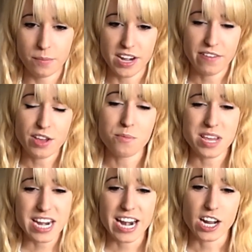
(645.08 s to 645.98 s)
But if you
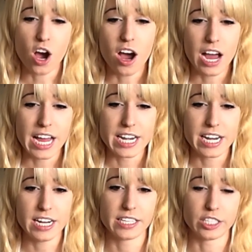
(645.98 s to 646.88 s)
meet at a
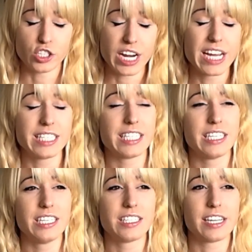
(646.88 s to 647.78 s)
con, the
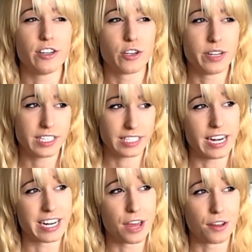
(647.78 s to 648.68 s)
chances that you're going to
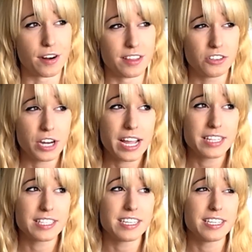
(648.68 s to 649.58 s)
stay together and the
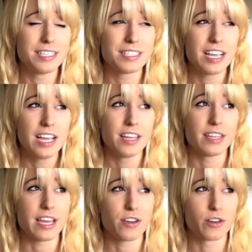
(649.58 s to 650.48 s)
chances
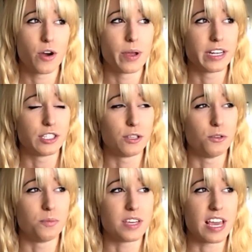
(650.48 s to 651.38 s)
that you're going
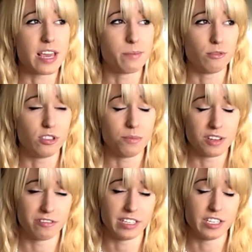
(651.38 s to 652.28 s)
to be able to
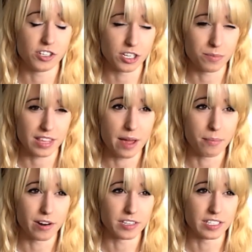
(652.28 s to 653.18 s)
be in a relationship with
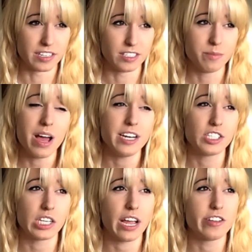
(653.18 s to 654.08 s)
that person as much
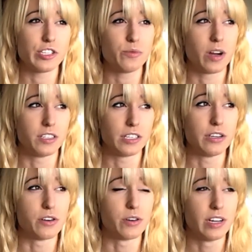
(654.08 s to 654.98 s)
as you want
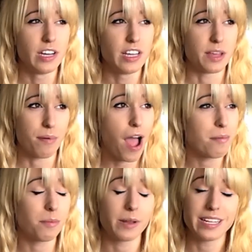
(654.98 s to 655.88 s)
to, they
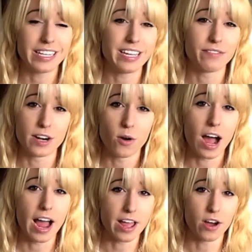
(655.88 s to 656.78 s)
probably live in
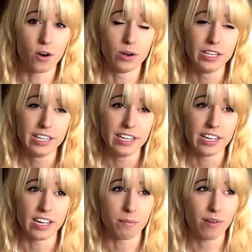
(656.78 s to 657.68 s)
Ohio
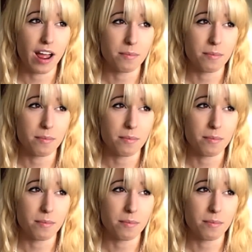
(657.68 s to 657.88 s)
and